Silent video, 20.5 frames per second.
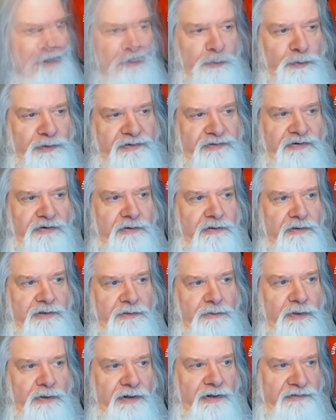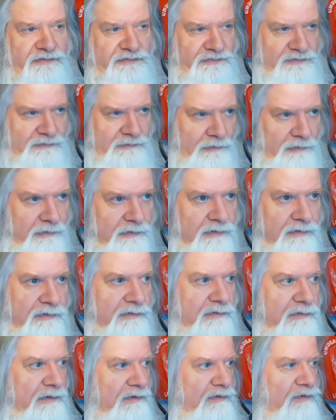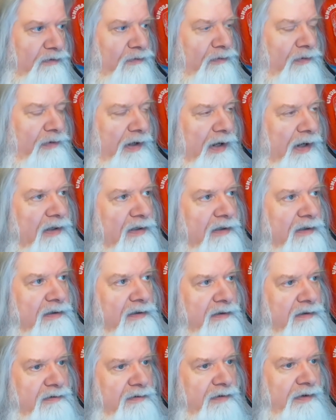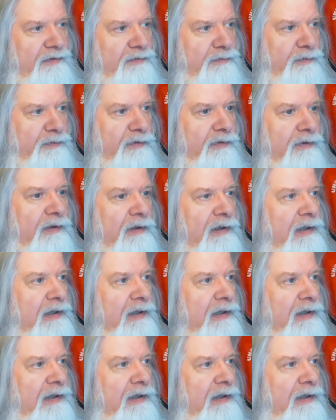originally when I started and created Netheril,